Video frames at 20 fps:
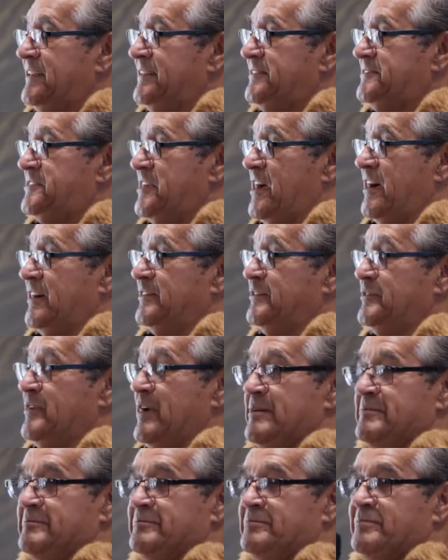
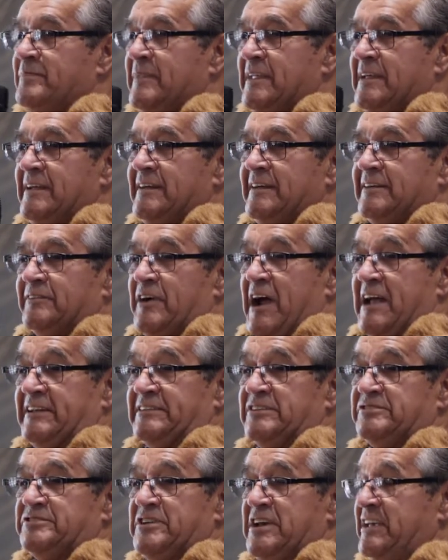So, great
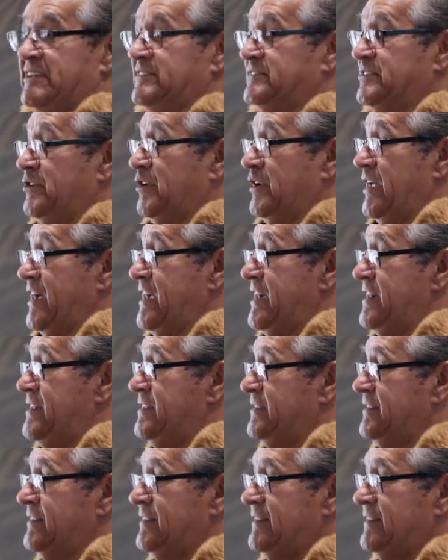to see you all here.